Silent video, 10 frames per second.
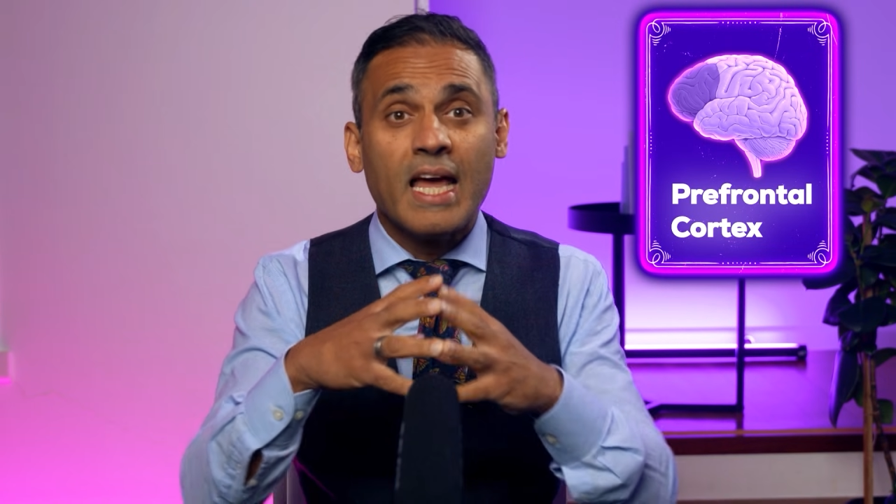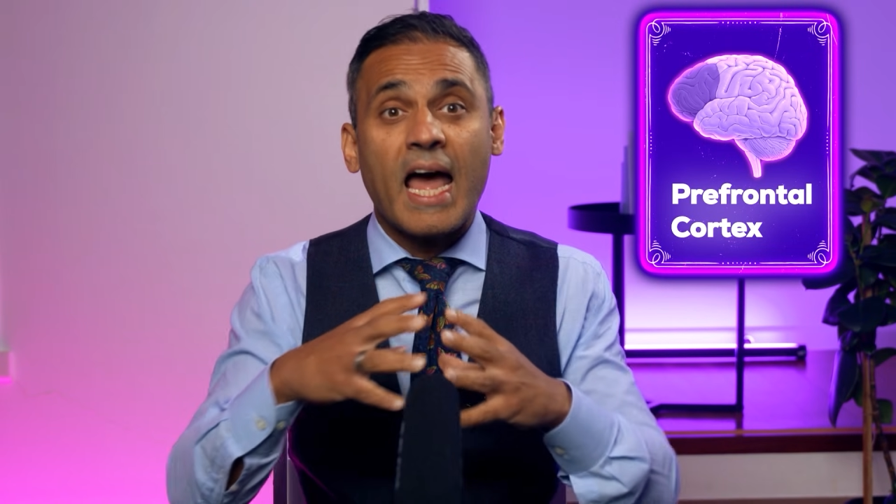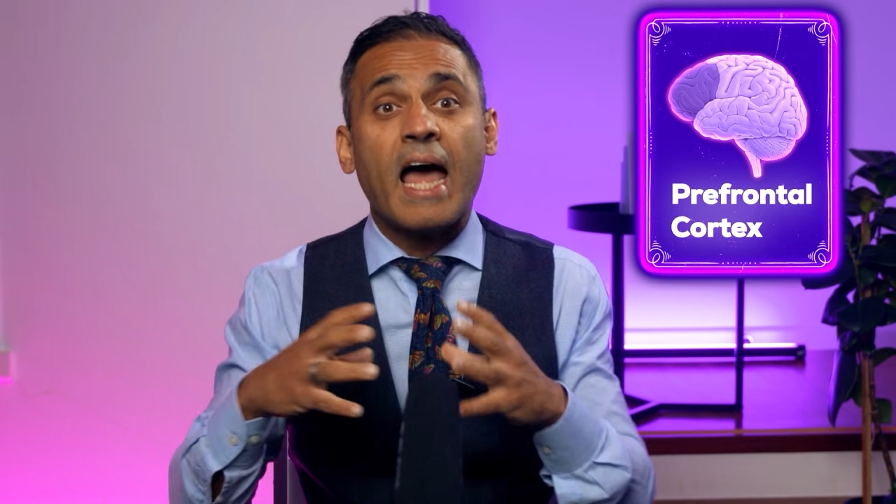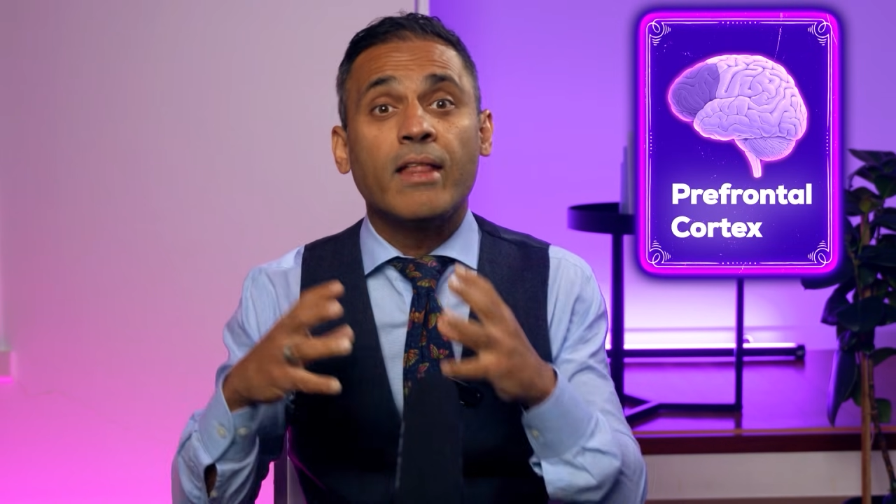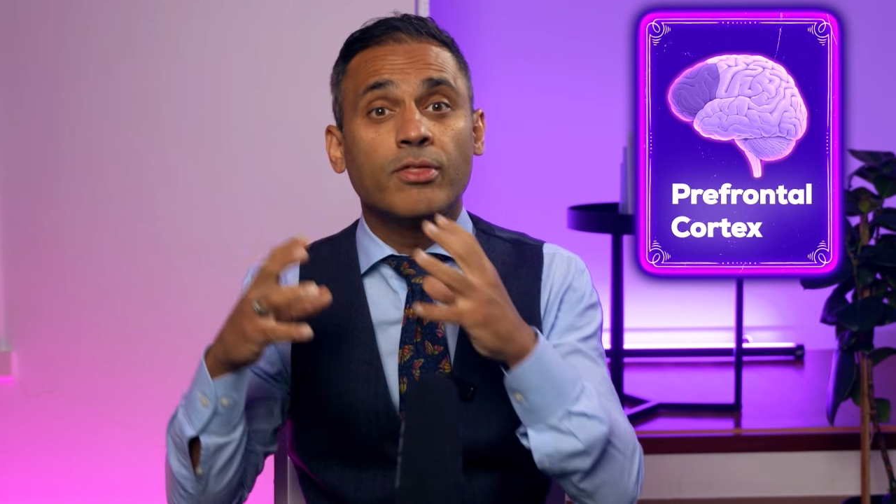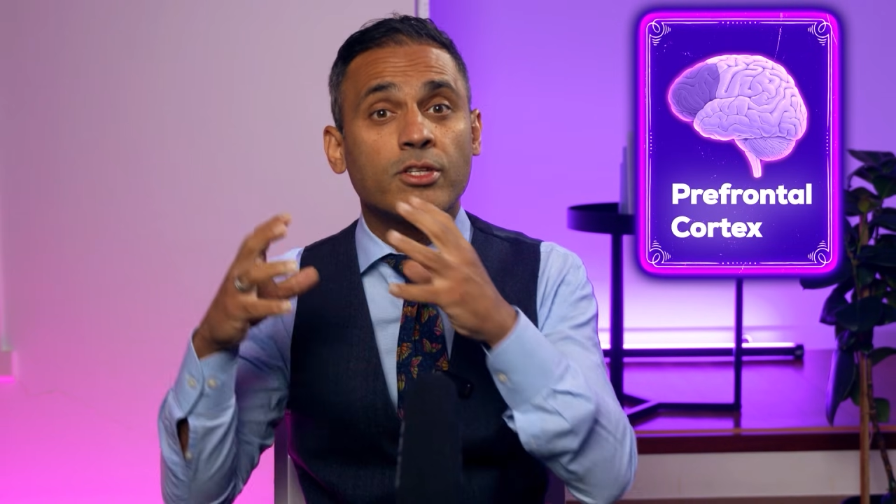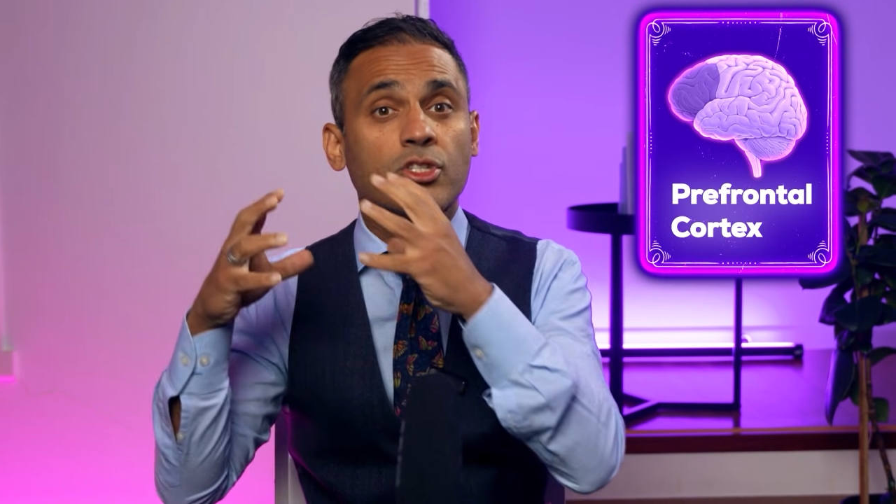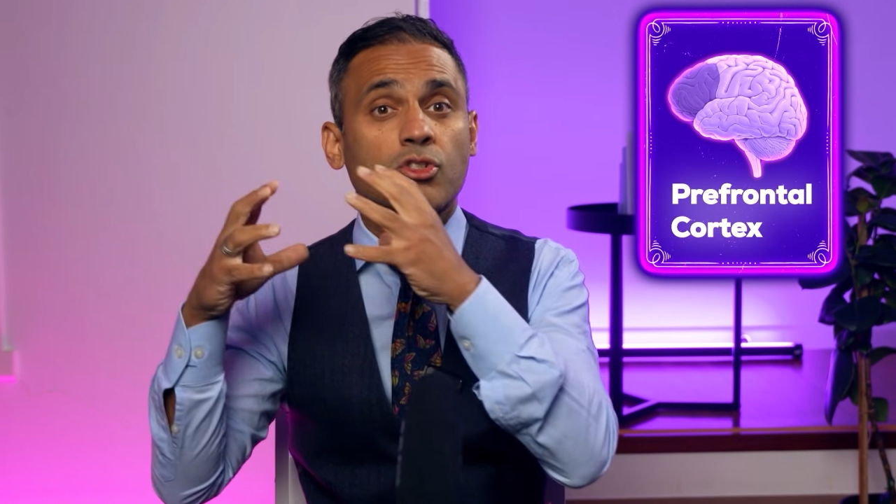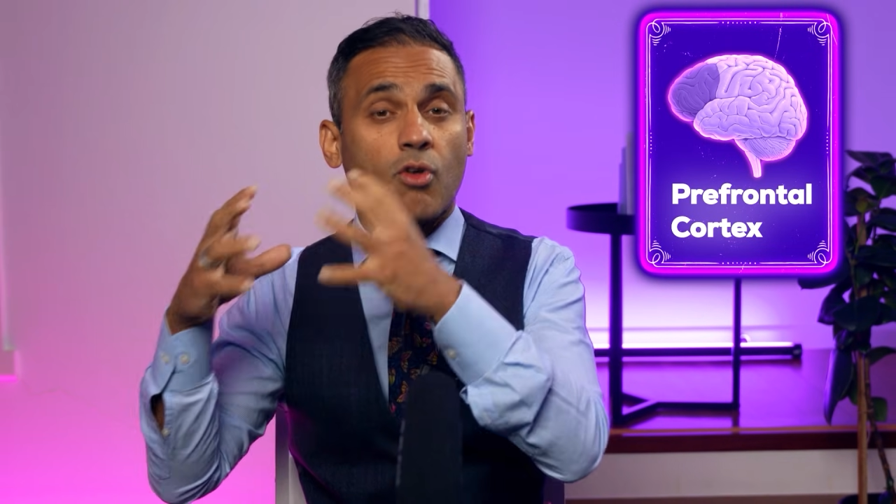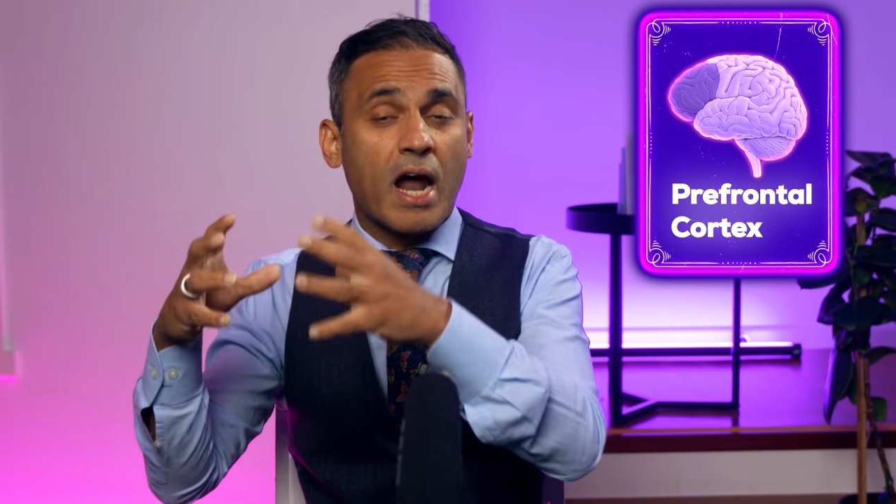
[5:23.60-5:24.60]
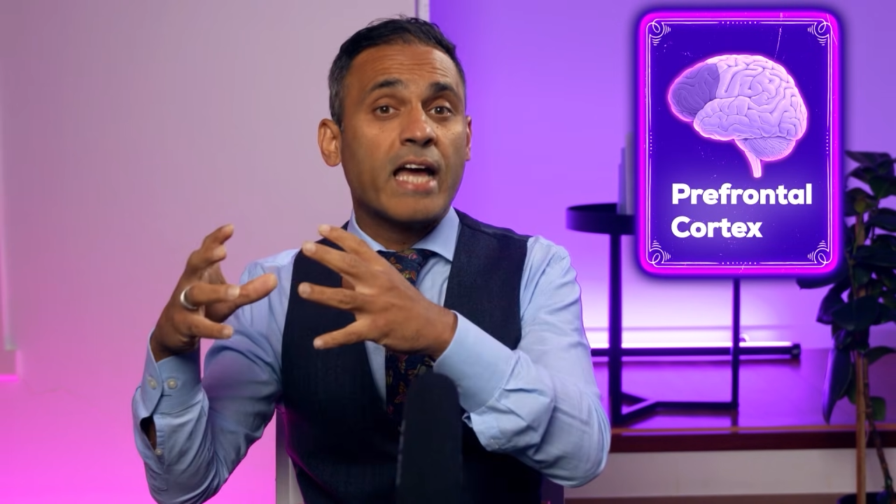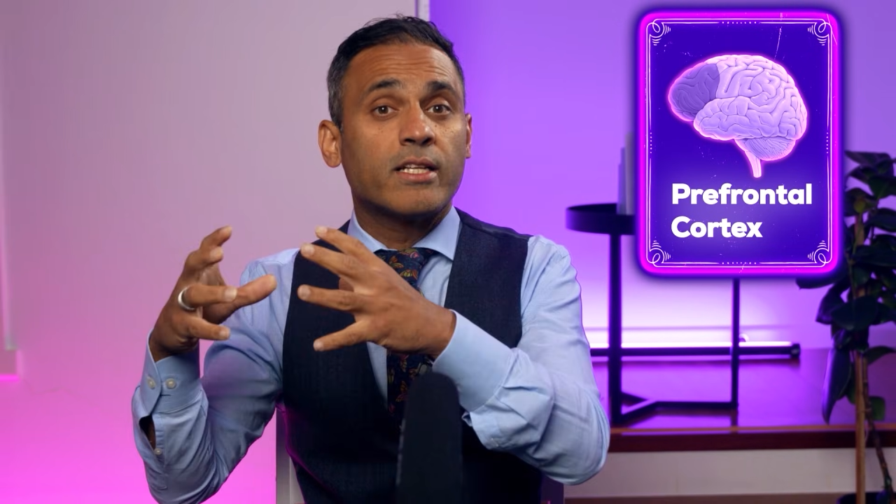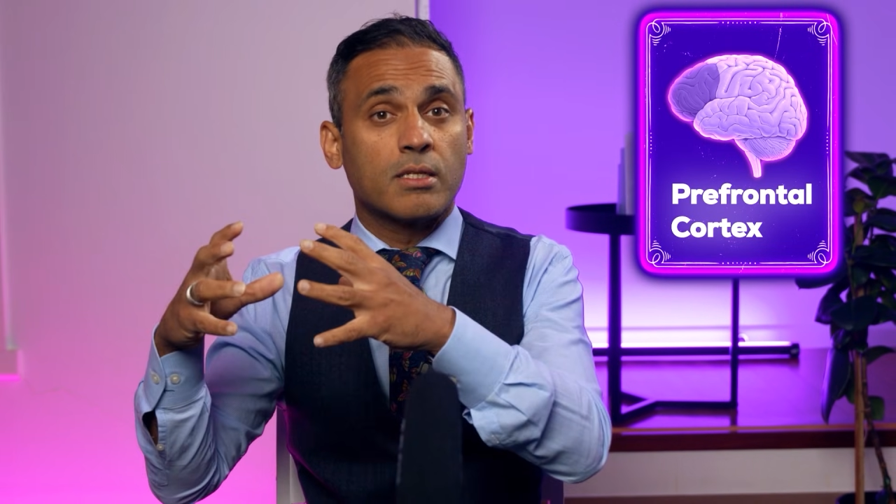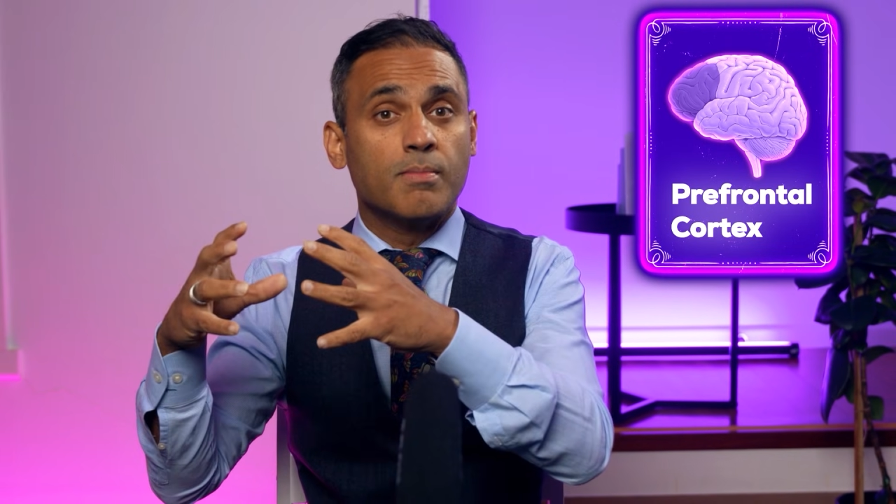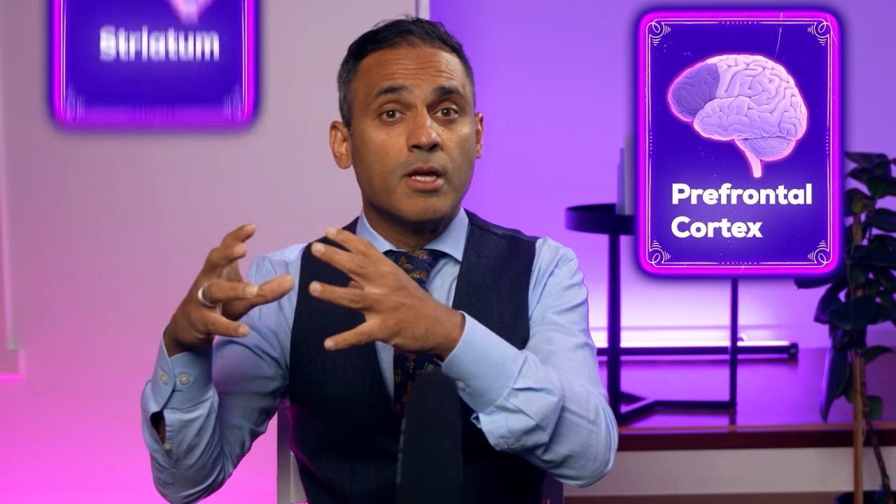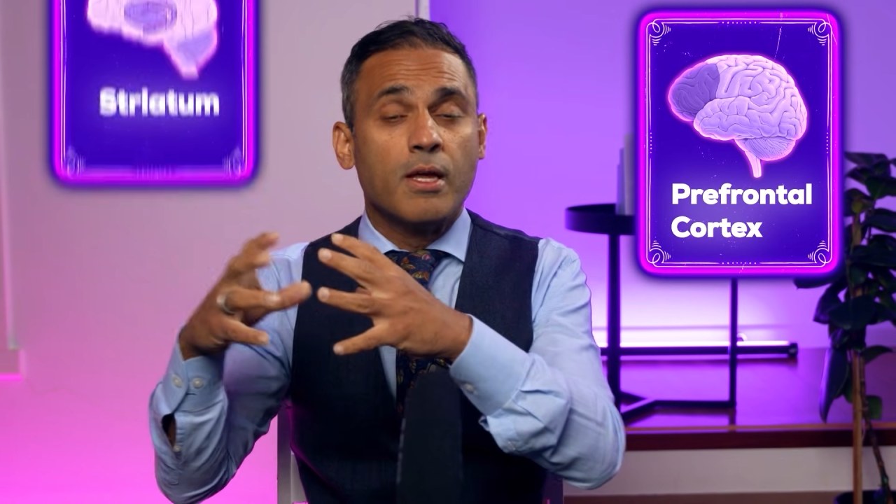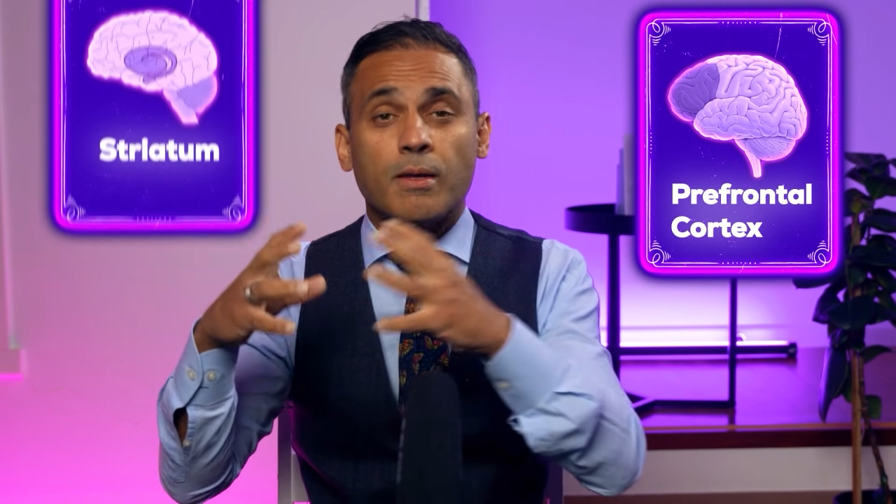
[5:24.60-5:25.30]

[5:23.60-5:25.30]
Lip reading: and the striatum,